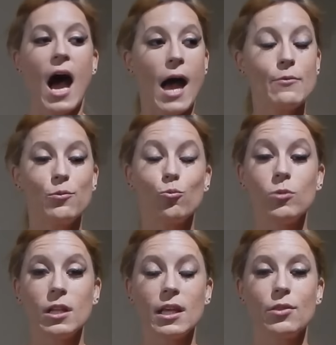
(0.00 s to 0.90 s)
I
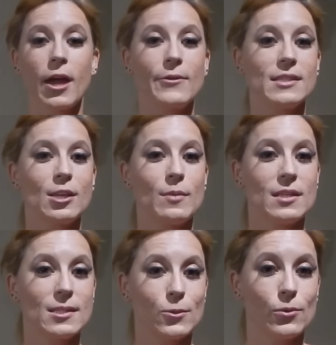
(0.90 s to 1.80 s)
really thought I was gonna be
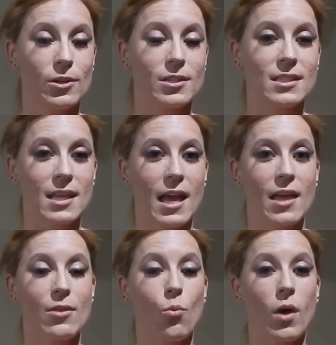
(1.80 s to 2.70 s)
sore today
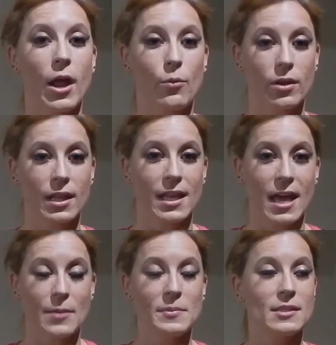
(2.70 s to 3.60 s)
than what I really am,